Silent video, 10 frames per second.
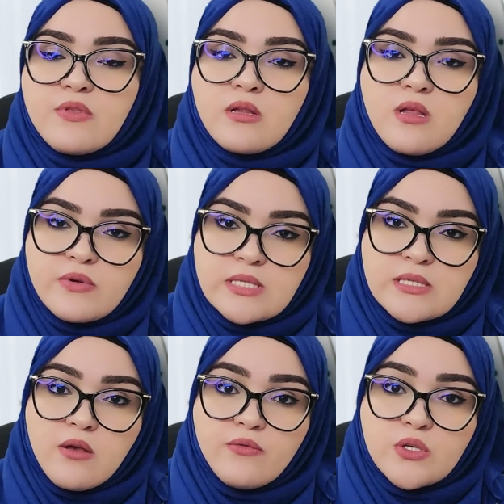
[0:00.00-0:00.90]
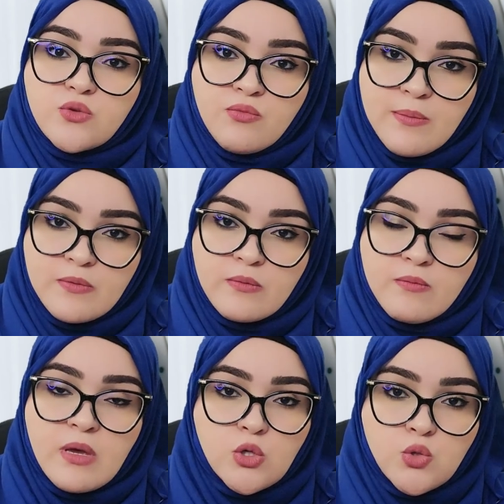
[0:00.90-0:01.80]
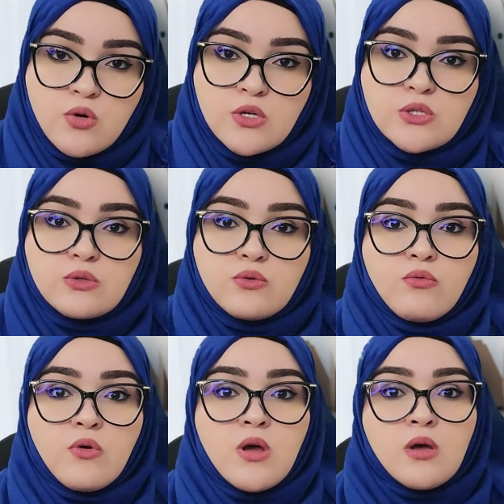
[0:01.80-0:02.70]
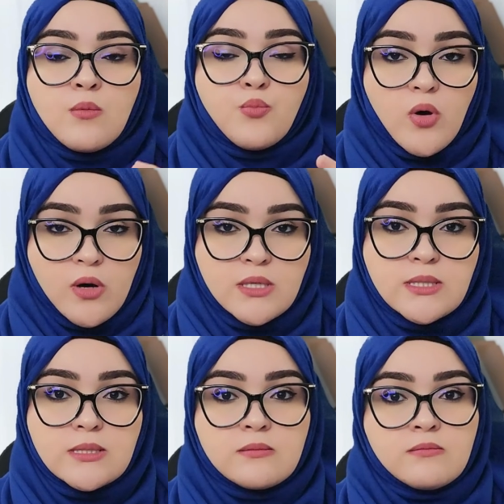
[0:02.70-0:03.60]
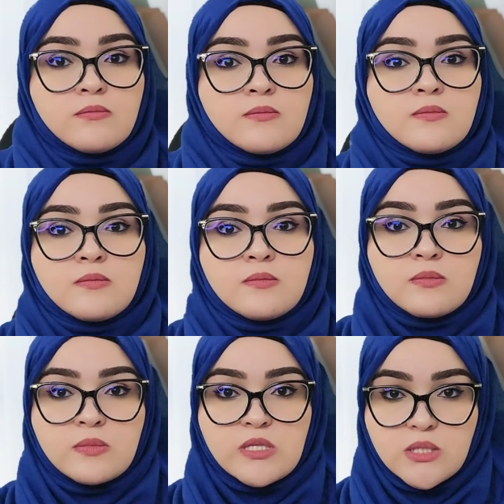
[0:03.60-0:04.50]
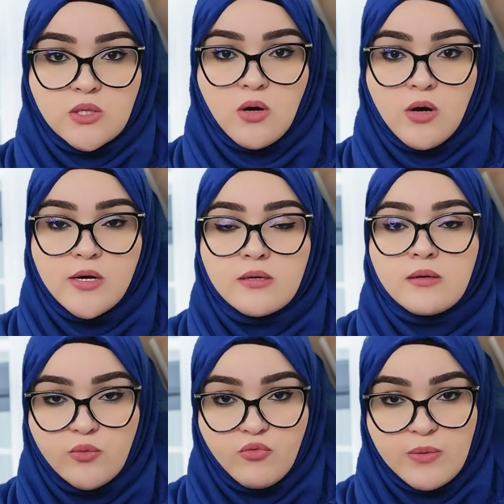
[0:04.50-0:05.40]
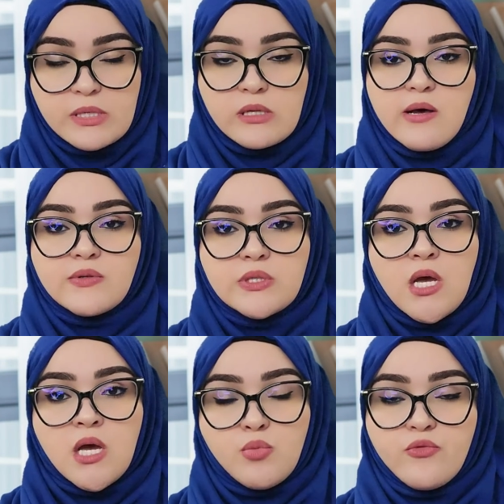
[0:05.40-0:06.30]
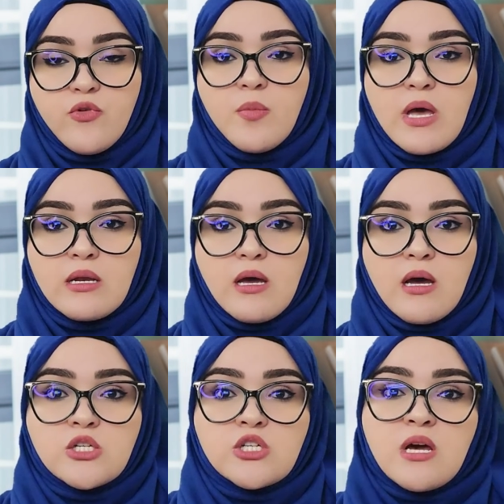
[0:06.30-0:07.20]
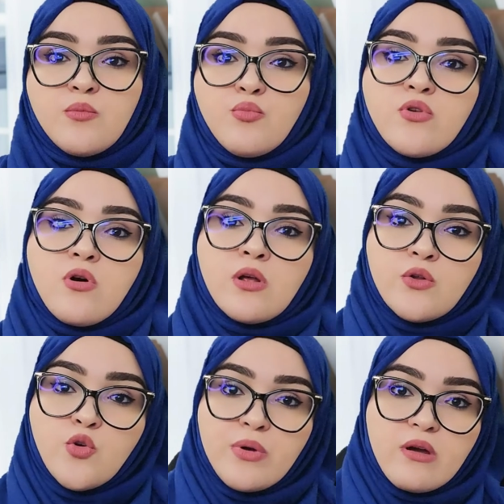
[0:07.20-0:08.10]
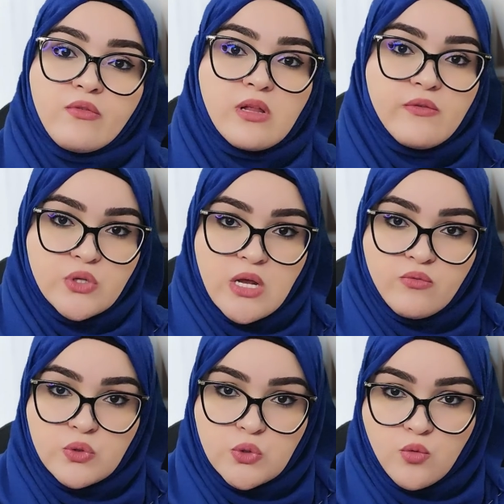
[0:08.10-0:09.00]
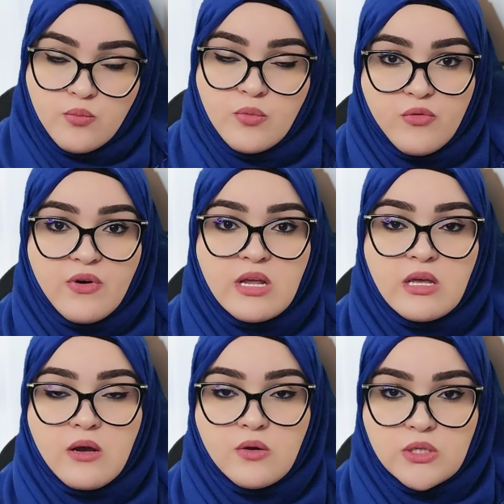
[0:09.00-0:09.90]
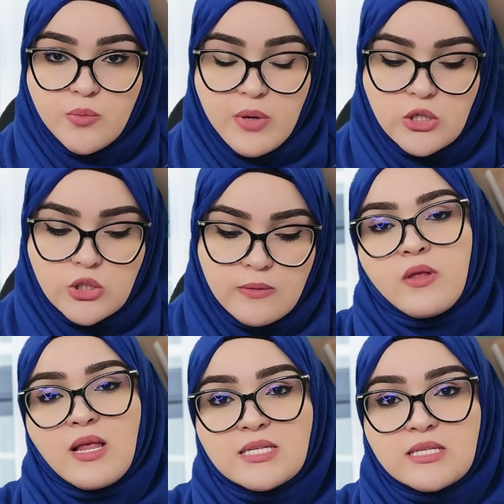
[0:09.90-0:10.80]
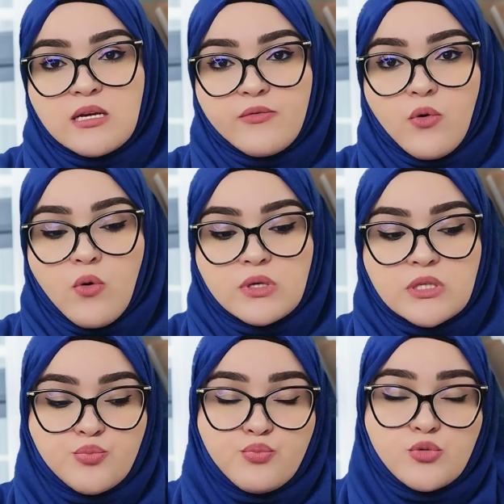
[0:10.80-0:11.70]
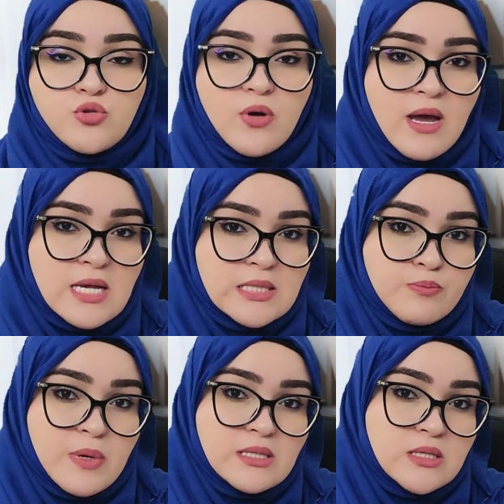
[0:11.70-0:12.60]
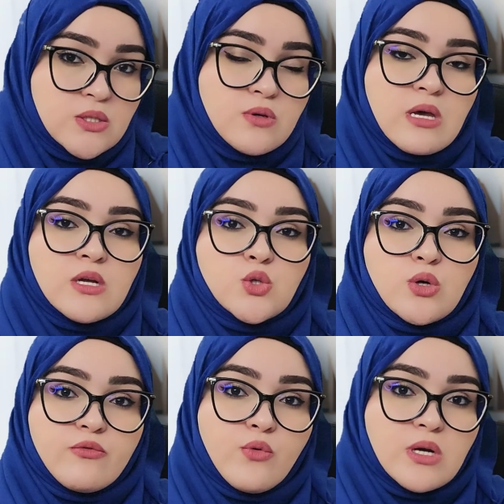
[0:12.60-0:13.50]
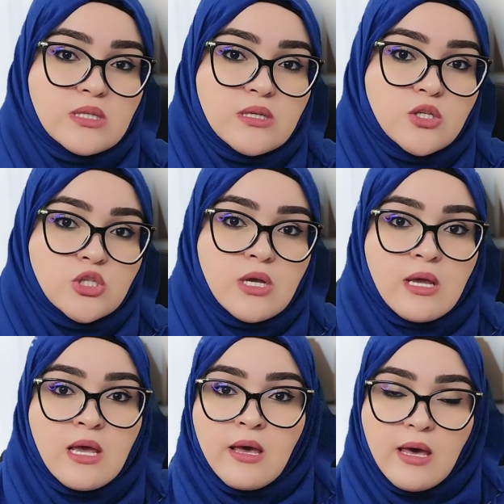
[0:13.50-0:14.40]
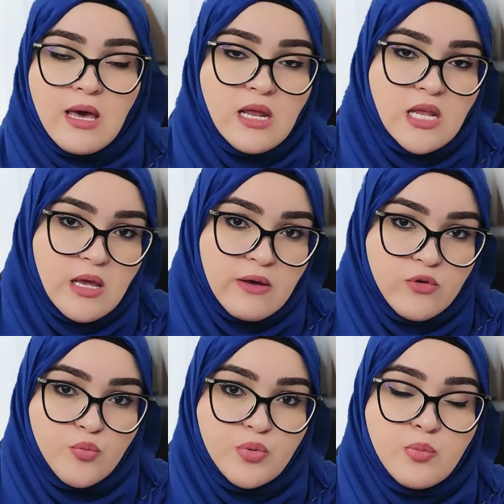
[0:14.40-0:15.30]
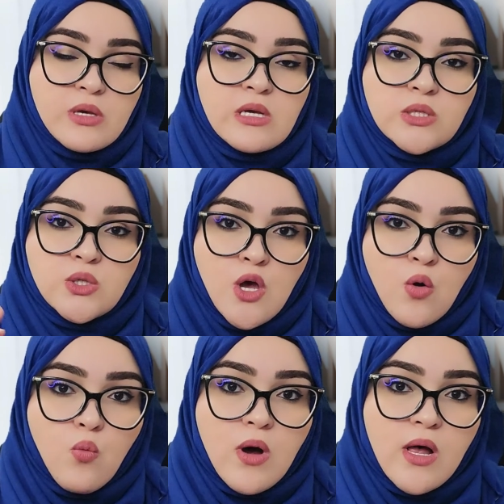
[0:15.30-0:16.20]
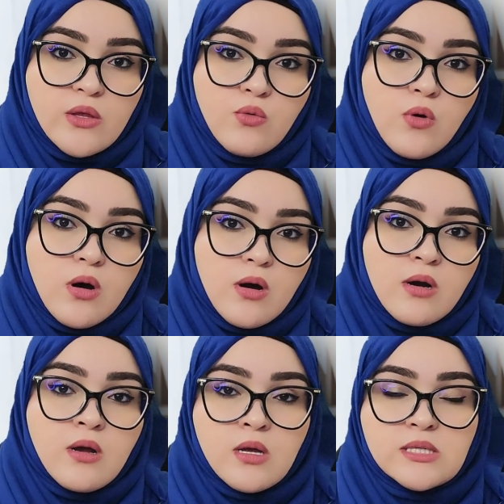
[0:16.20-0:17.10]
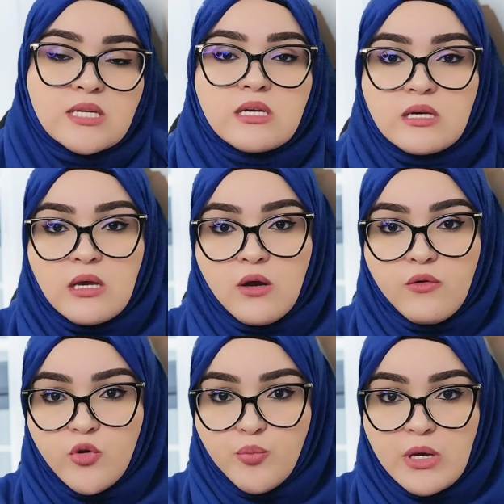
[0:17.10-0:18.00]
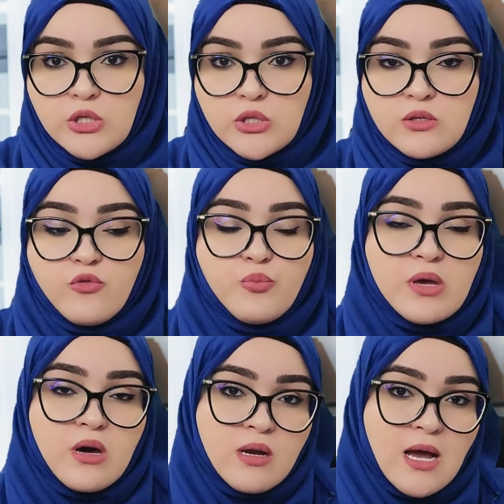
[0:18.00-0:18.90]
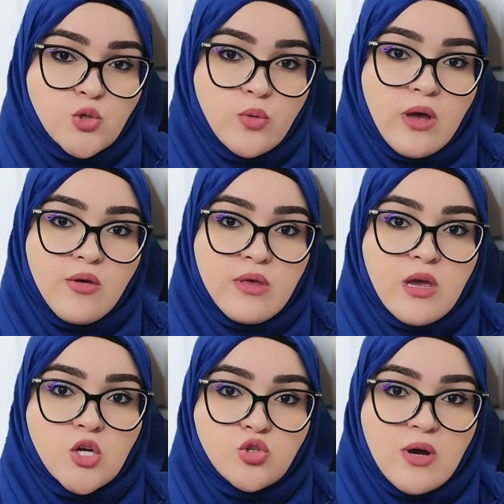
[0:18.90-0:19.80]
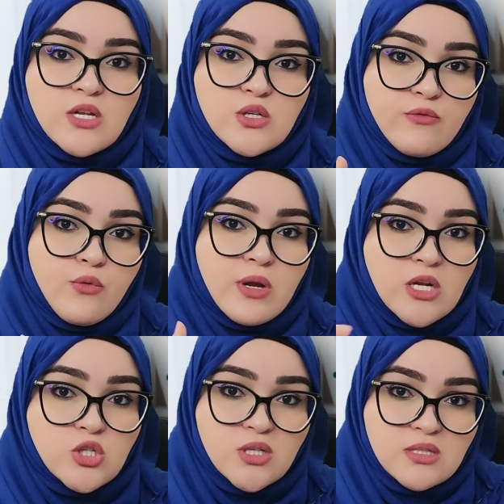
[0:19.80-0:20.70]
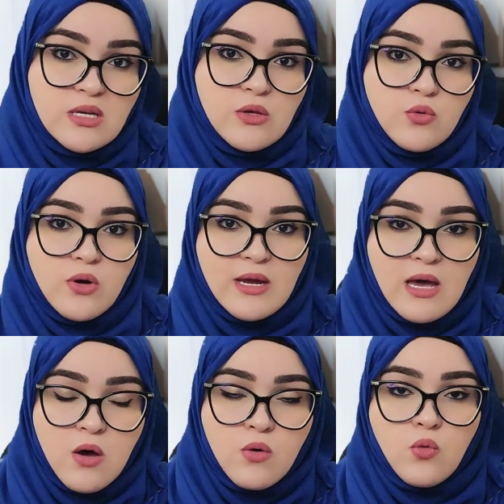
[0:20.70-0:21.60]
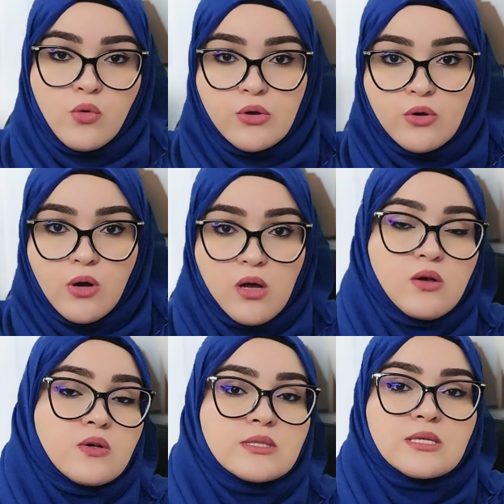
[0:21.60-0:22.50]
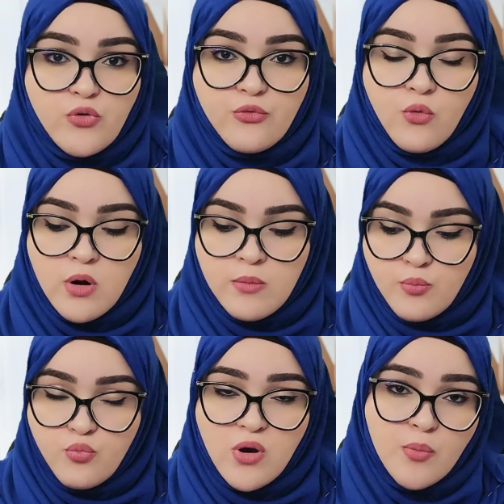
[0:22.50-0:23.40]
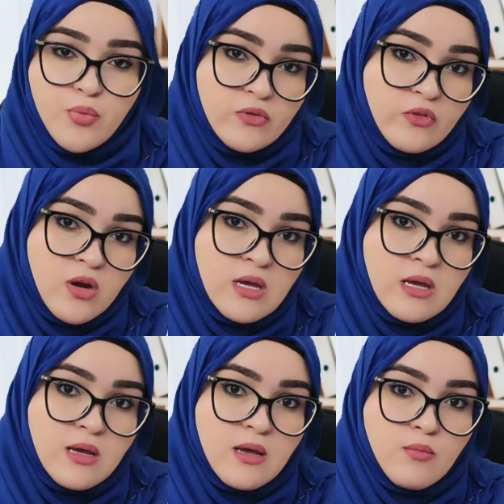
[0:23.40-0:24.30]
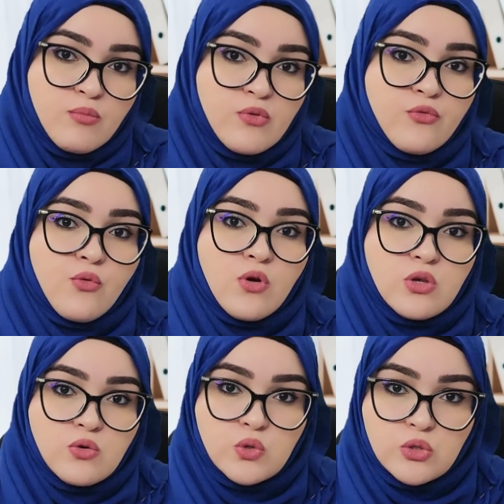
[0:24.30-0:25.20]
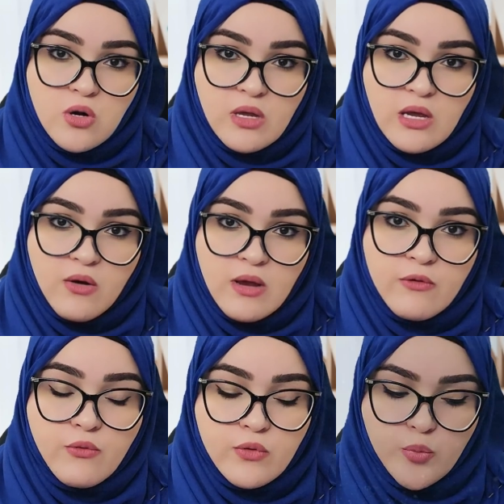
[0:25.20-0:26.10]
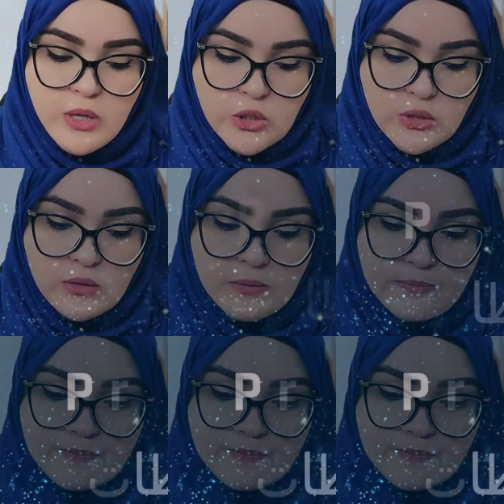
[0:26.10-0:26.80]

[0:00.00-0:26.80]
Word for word: If the glove itself is ripped, make sure to pause, discard the ripped gloves, perform hand hygiene, and put on a new pair of gloves and resume providing care to the patient. The last thing, of course, is try as best as you can to avoid touching any of your P P Es while you are taking care of your patient. You've begun actual healthcare, try to avoid adjusting your gown or your goggles. Perform proper donning before you start caring for the patient.